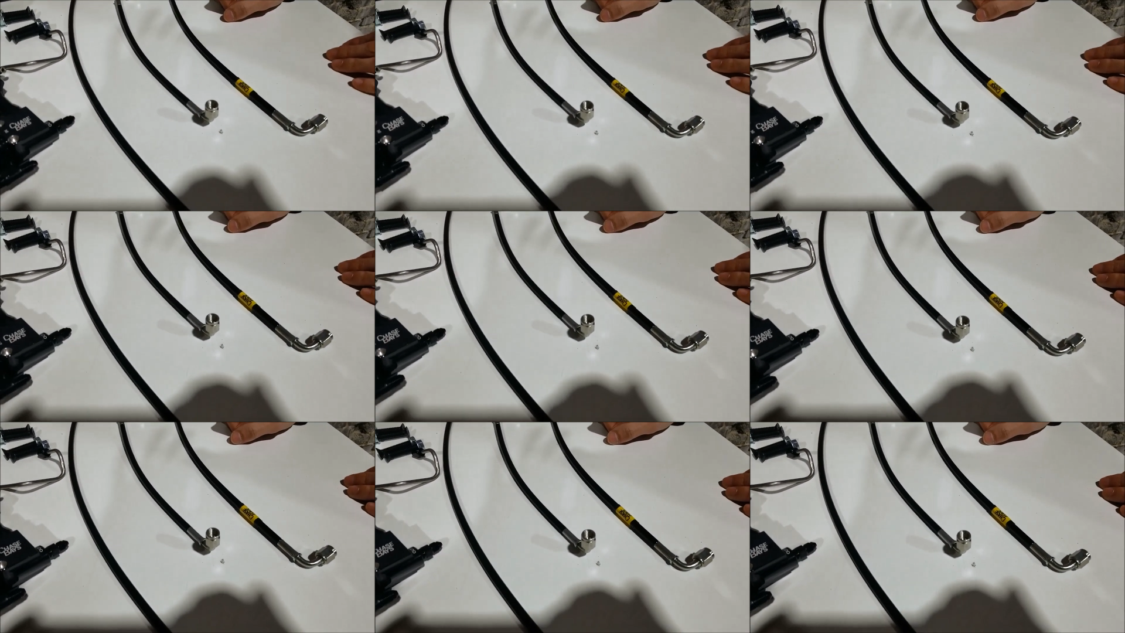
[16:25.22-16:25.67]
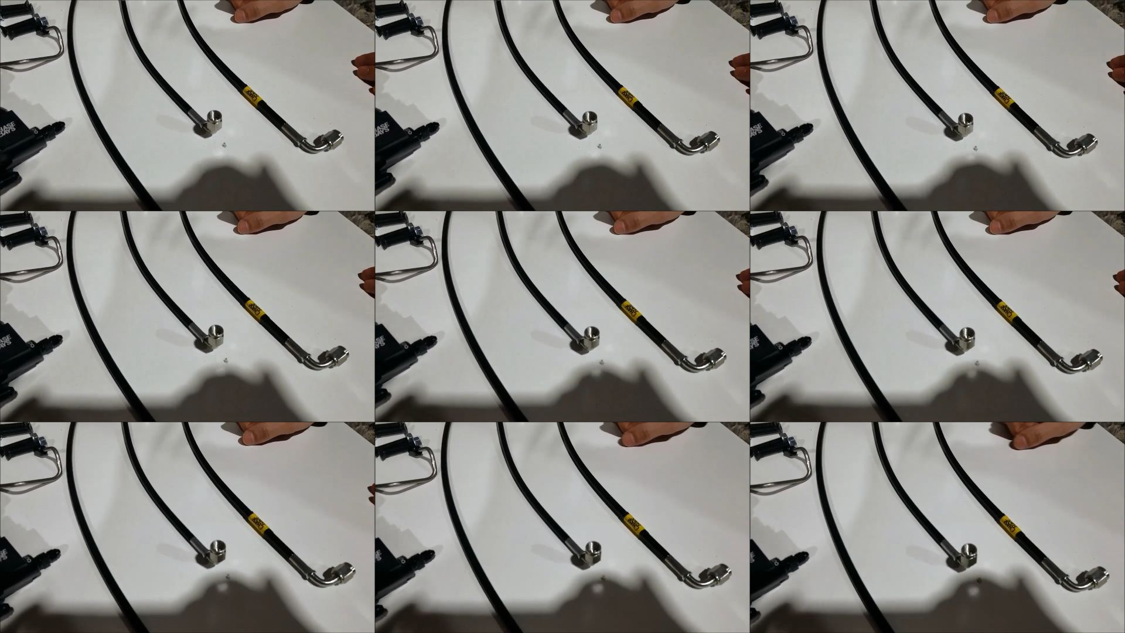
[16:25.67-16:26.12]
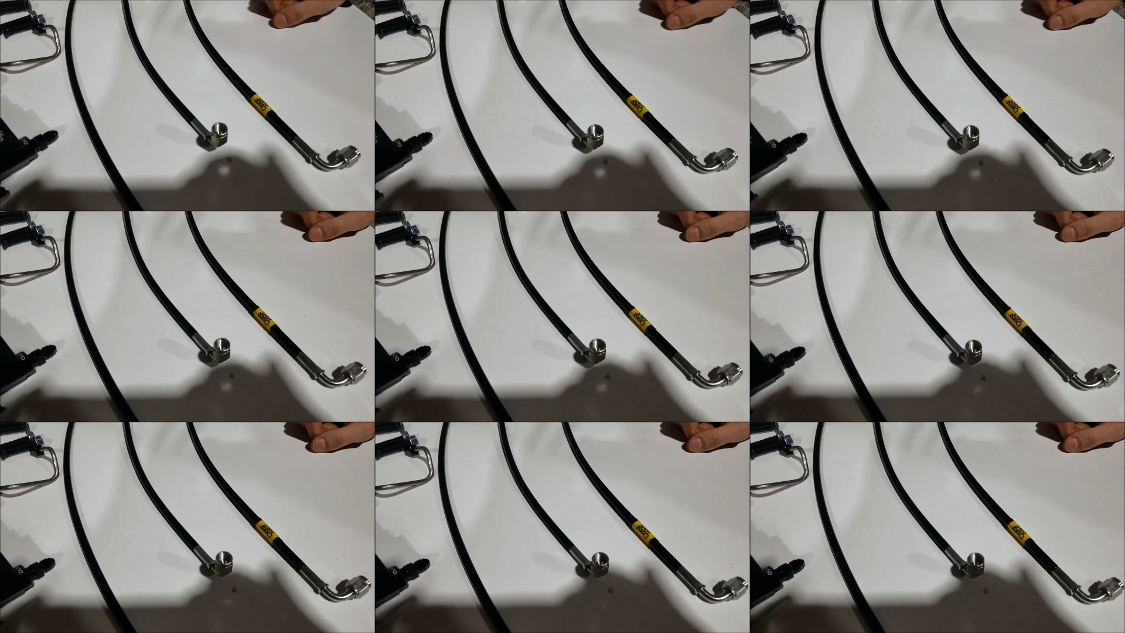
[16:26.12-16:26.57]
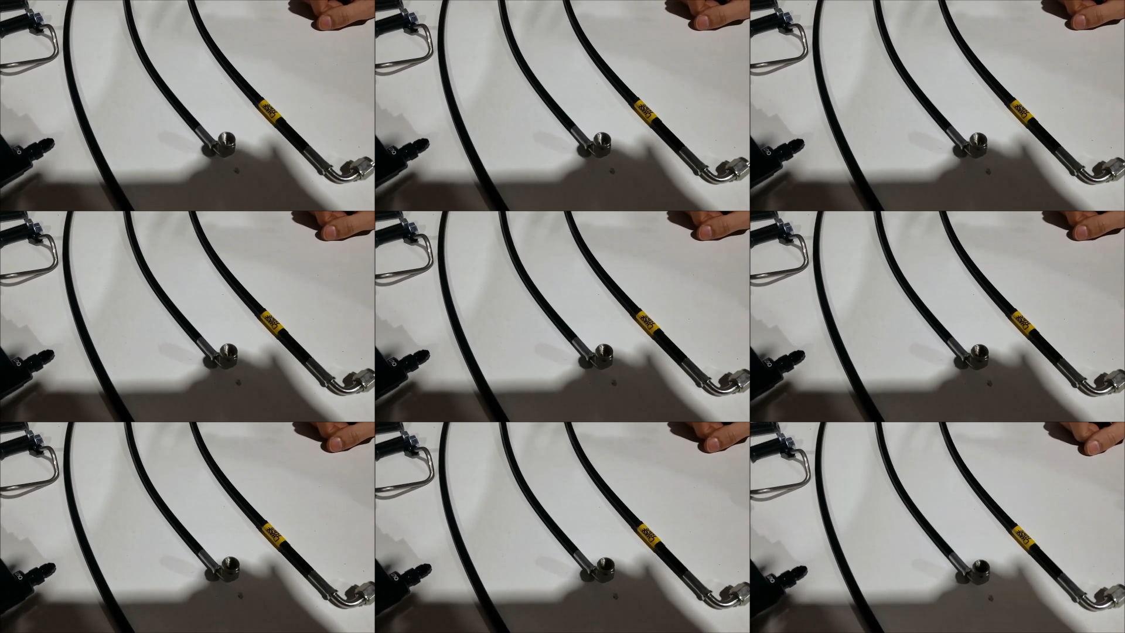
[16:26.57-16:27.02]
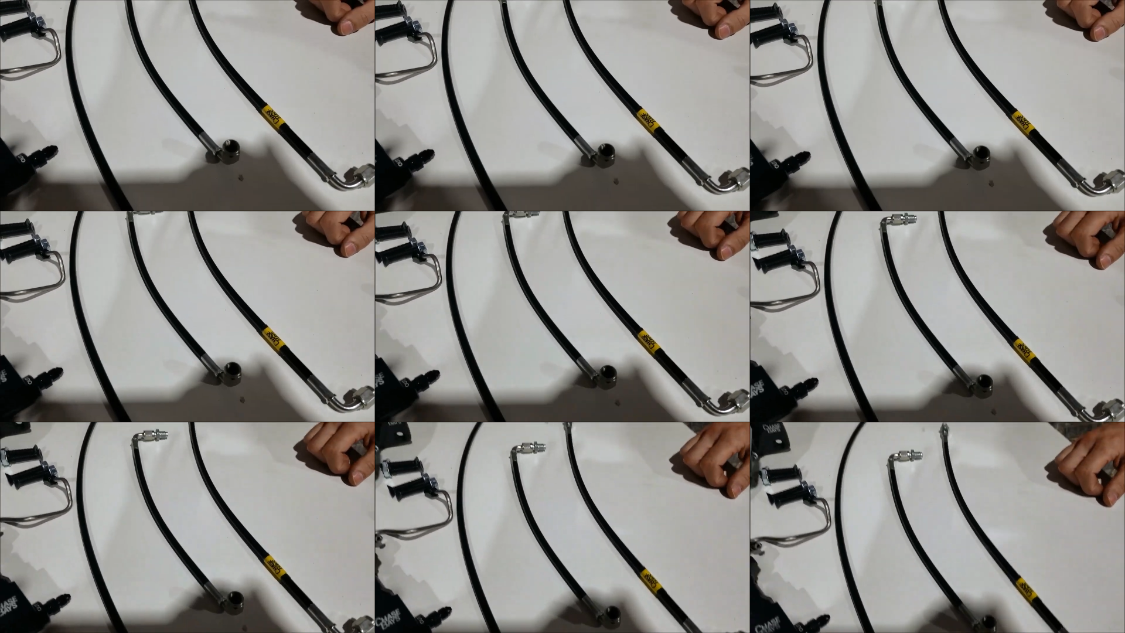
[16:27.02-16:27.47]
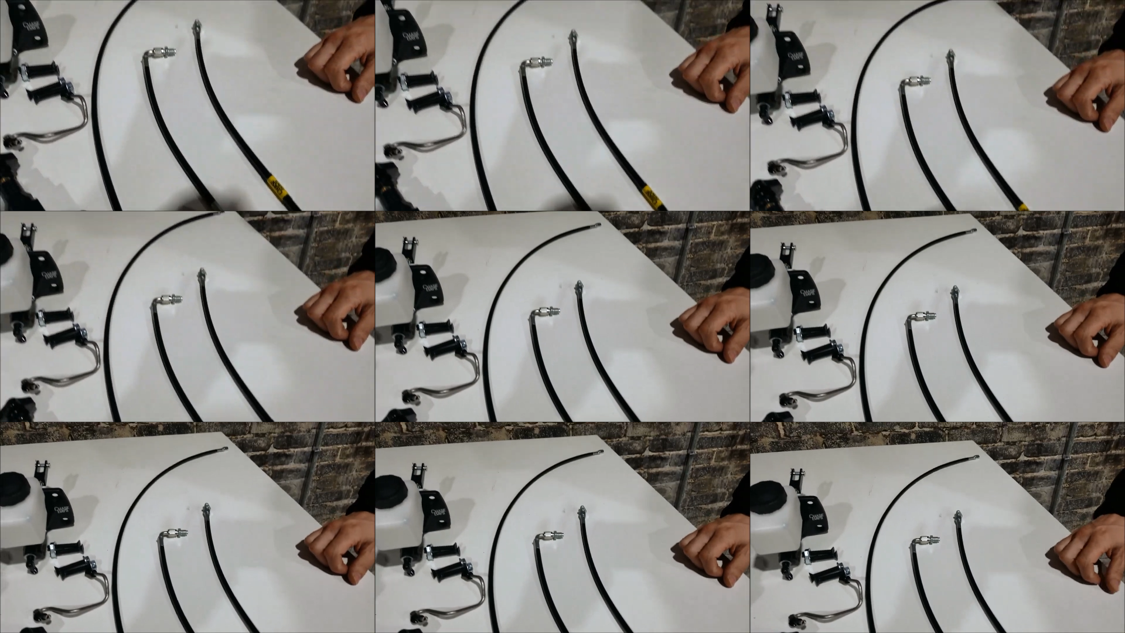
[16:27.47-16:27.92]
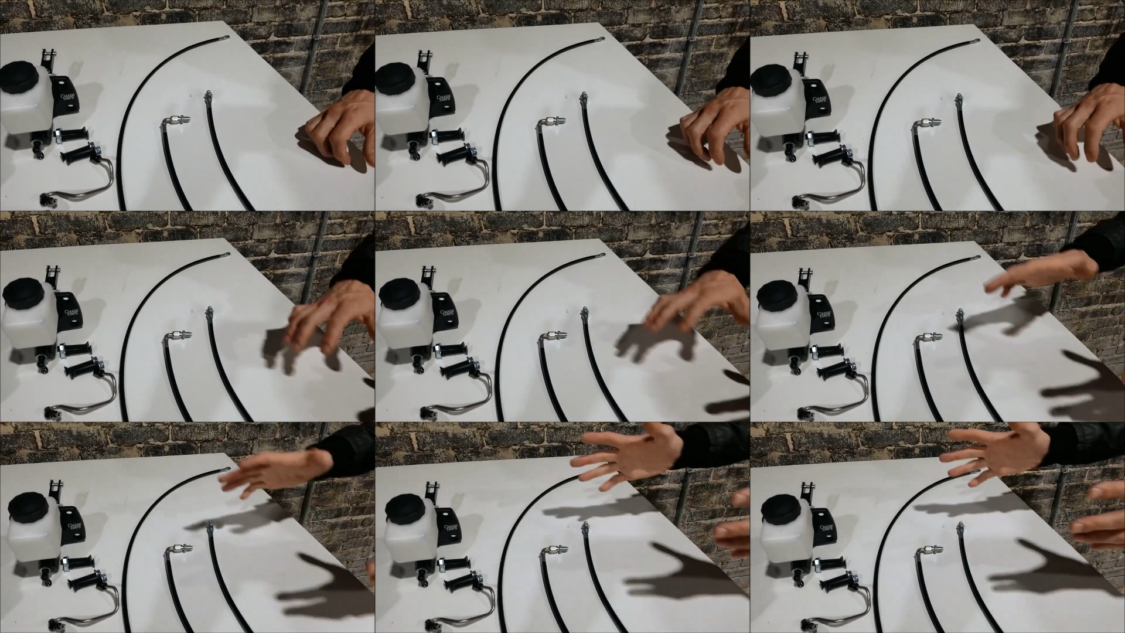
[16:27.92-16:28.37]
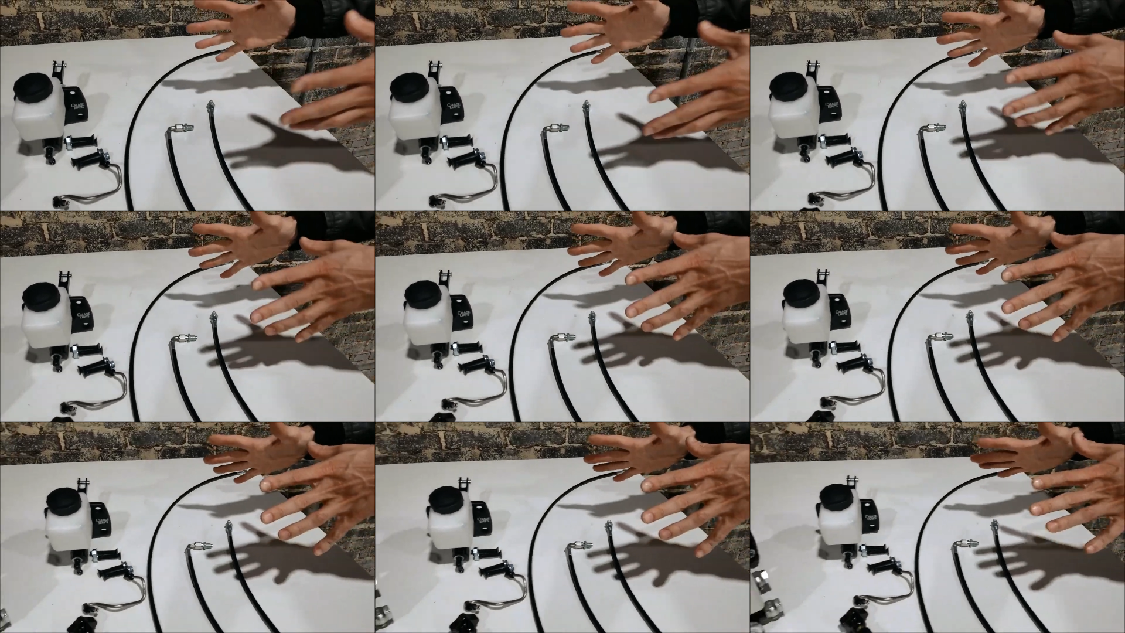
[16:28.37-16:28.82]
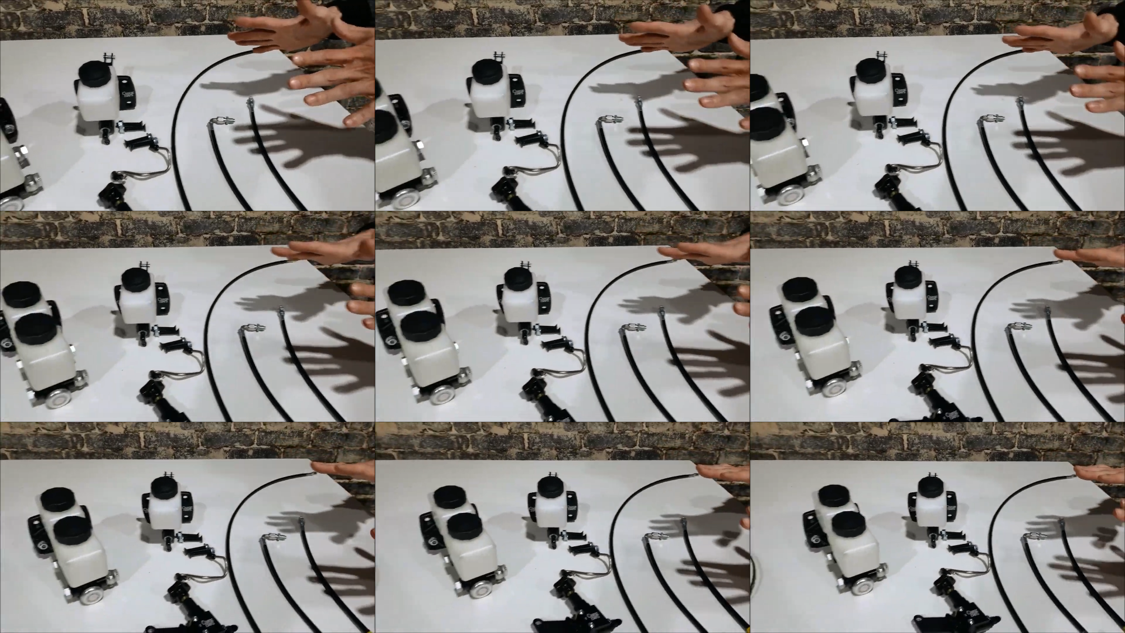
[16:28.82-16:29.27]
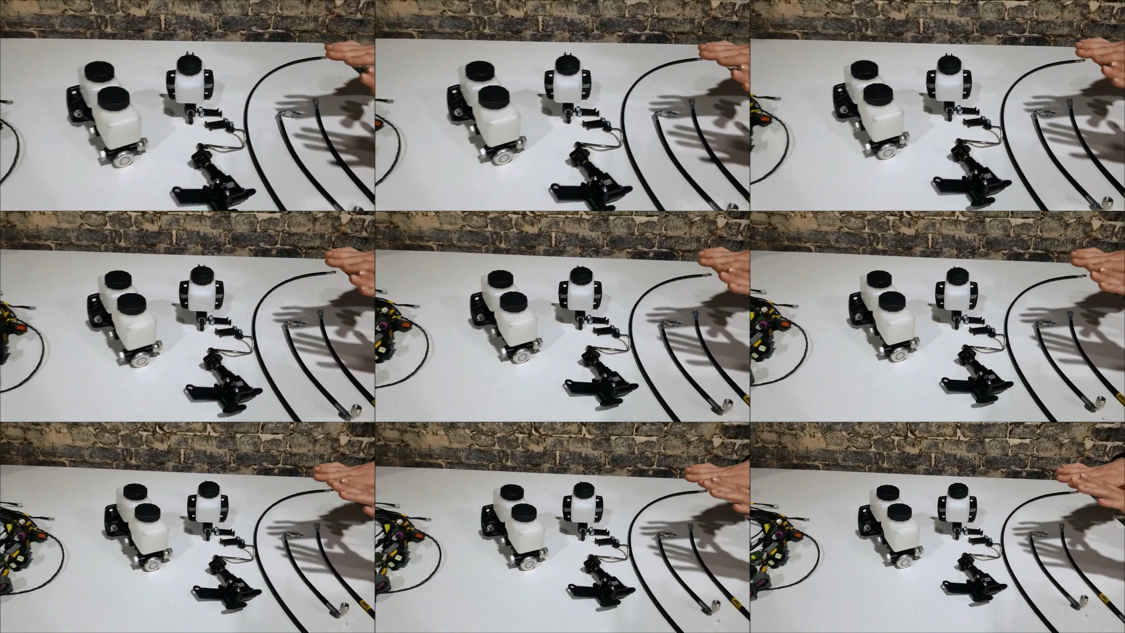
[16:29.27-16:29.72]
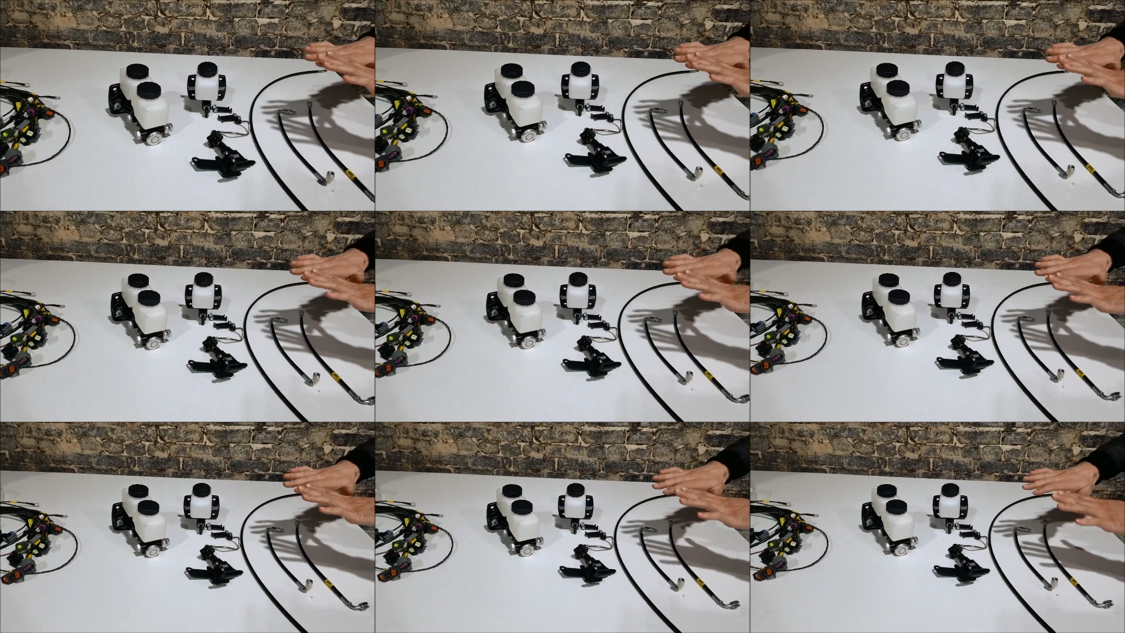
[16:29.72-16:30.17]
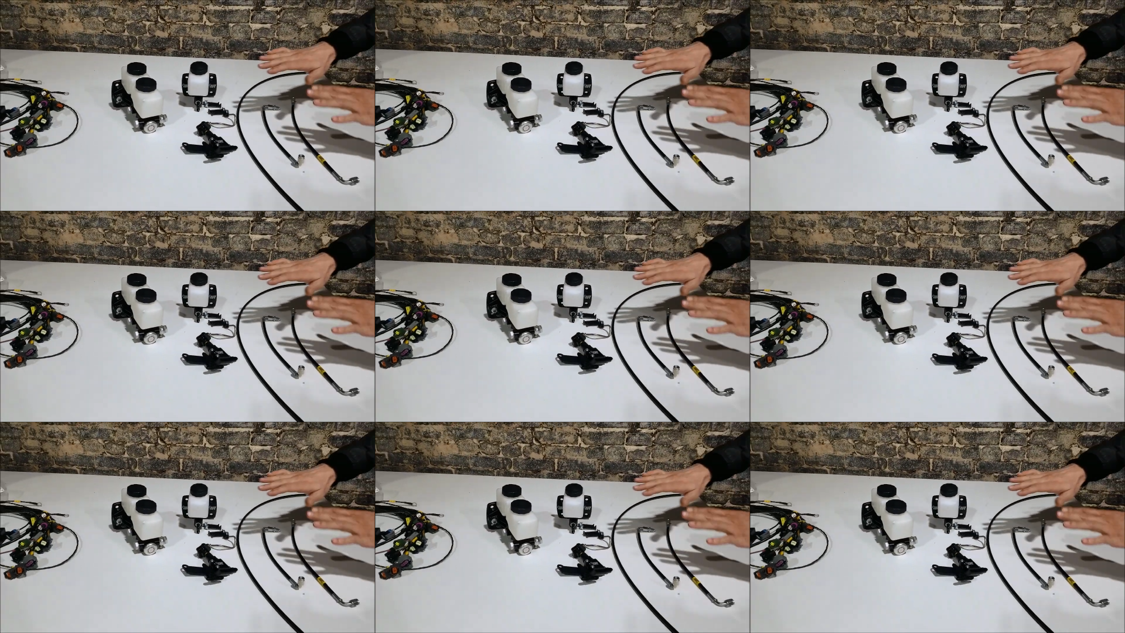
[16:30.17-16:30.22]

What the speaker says: (no speaker visible)